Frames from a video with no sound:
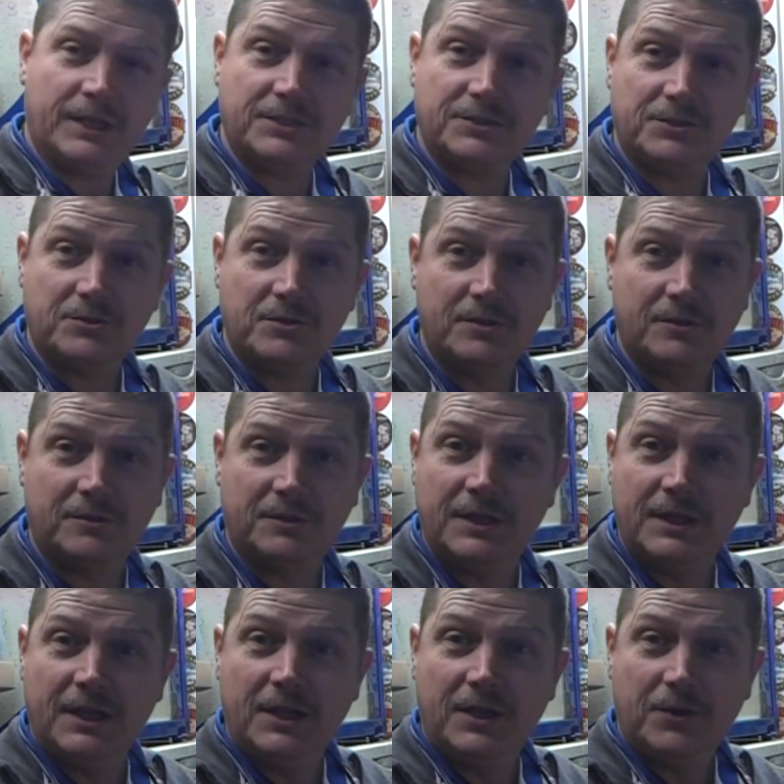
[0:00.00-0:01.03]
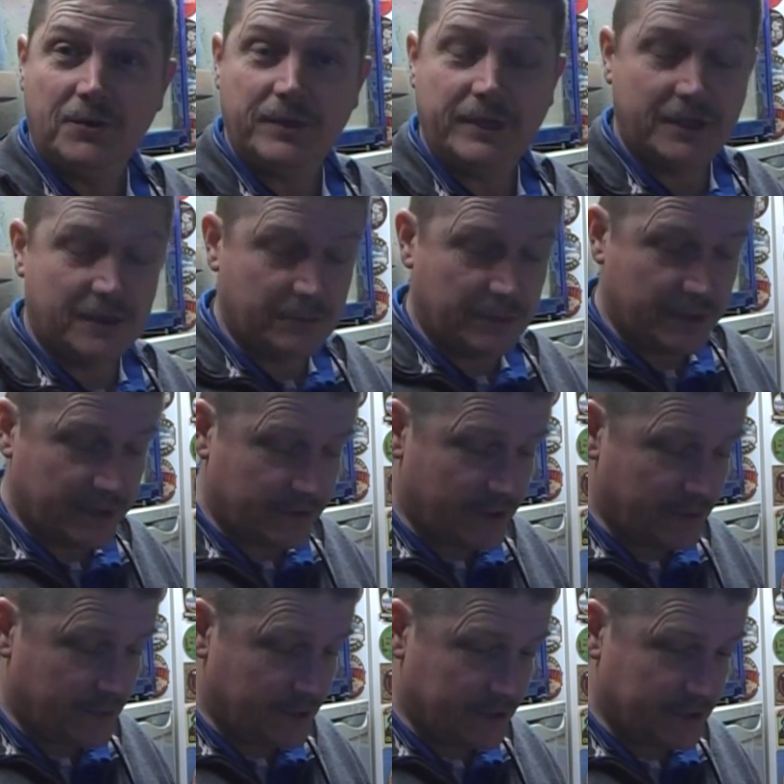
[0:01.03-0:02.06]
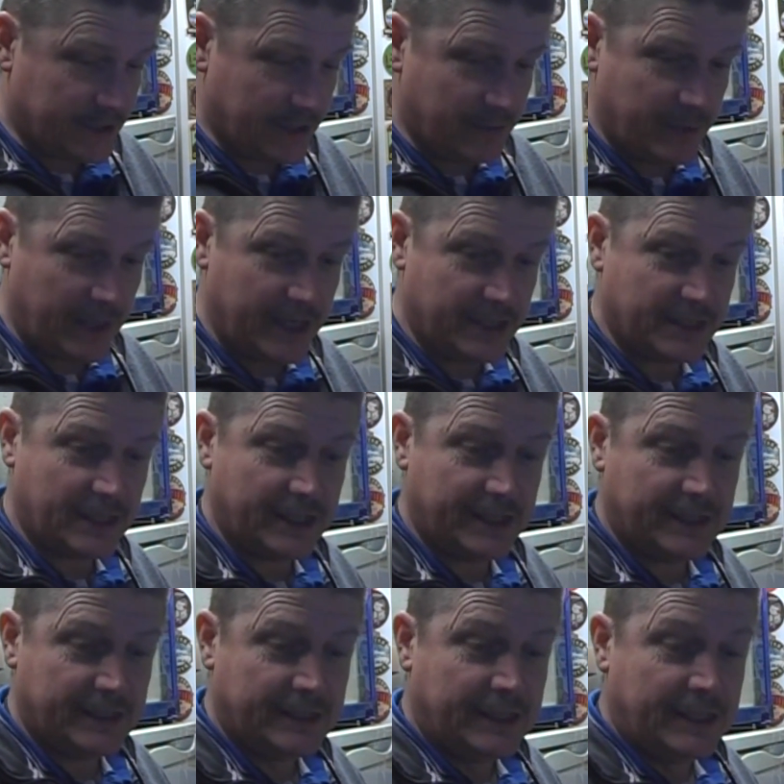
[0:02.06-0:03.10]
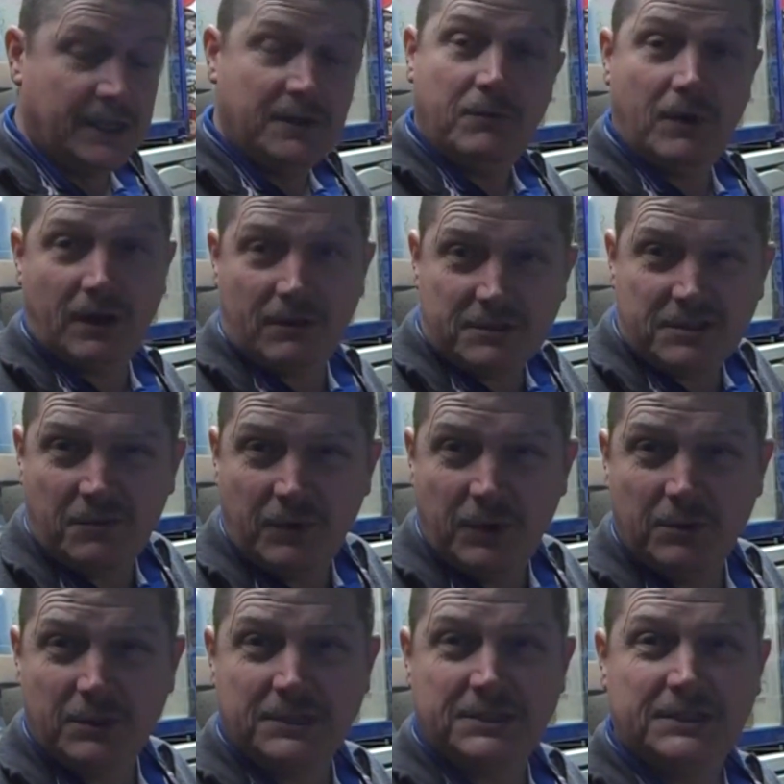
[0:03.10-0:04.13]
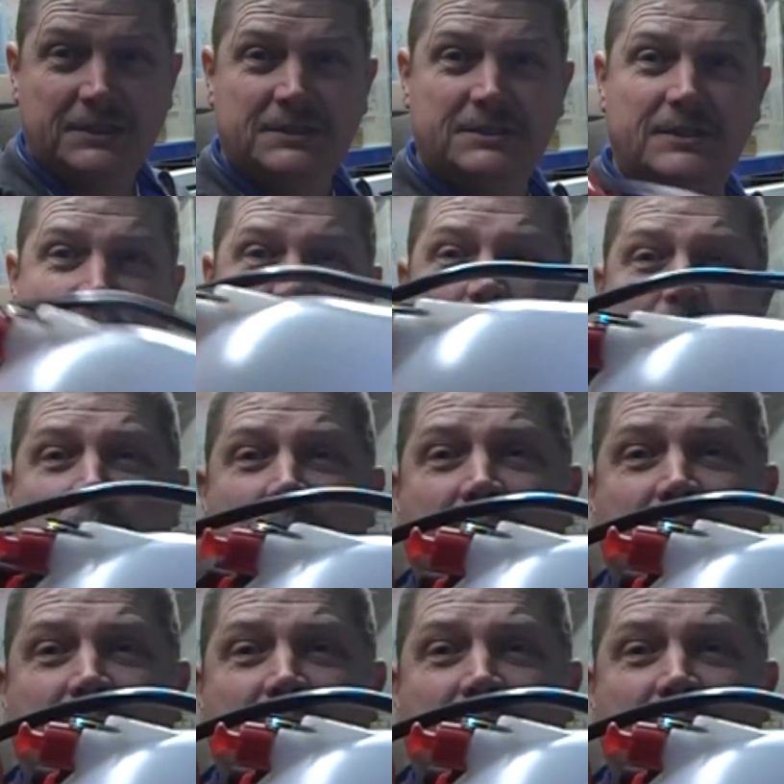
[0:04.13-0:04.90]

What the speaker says: to store with your homebrew equipment. So basically, while I was on Wilkinson's, I bought